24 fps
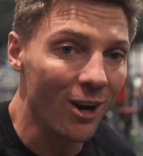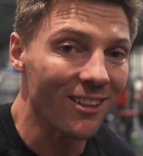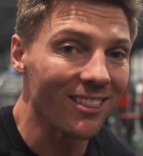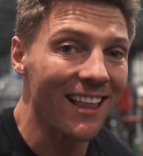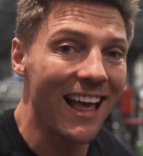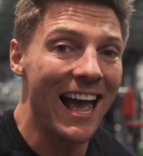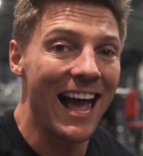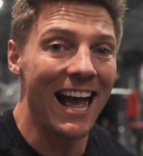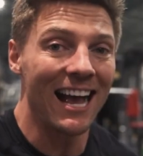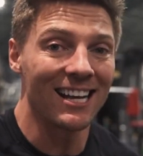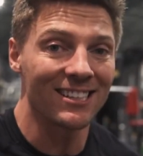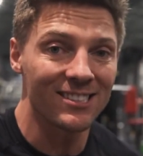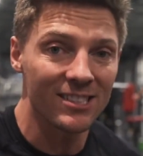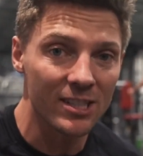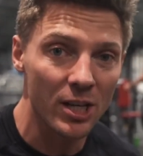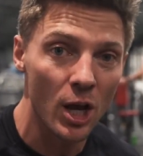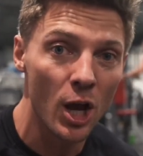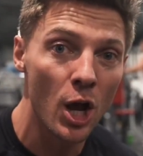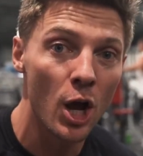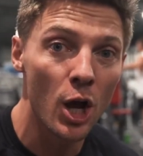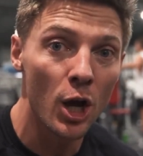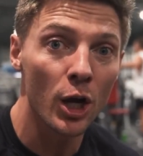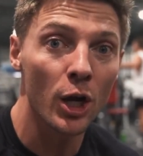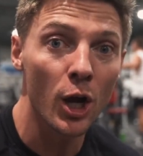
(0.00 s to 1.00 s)
our last
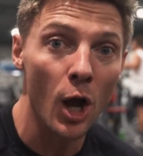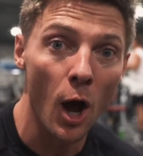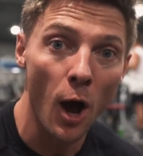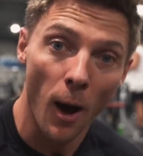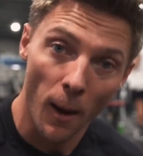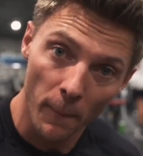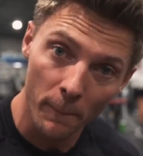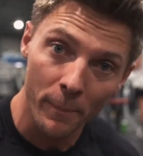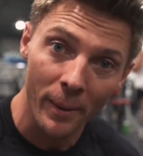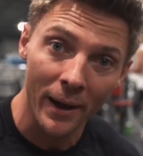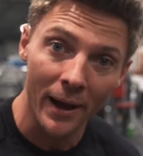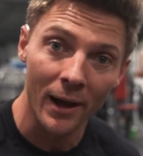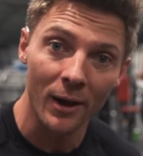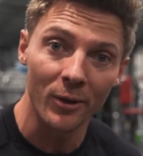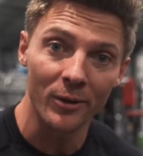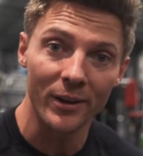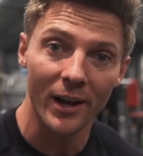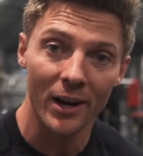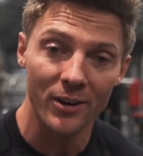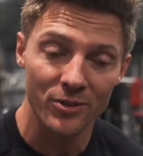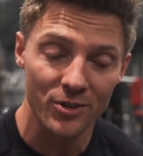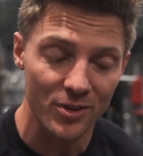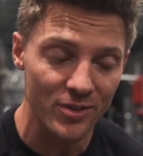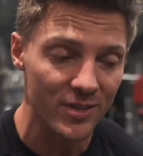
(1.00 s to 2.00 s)
compound
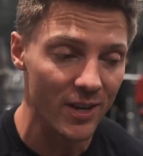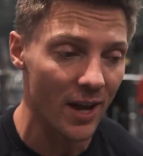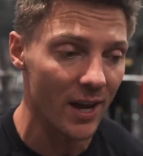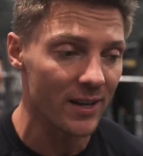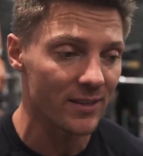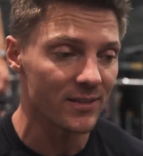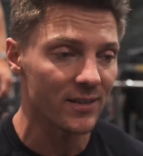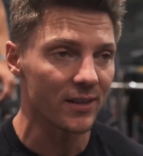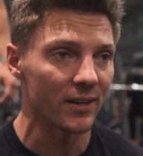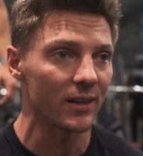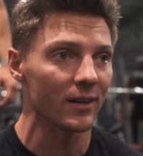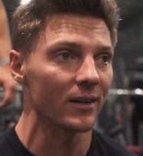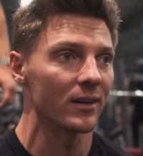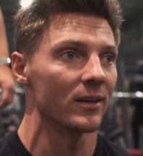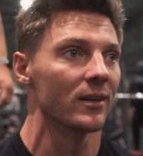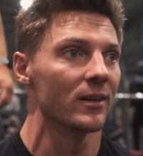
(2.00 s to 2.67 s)
exercise here.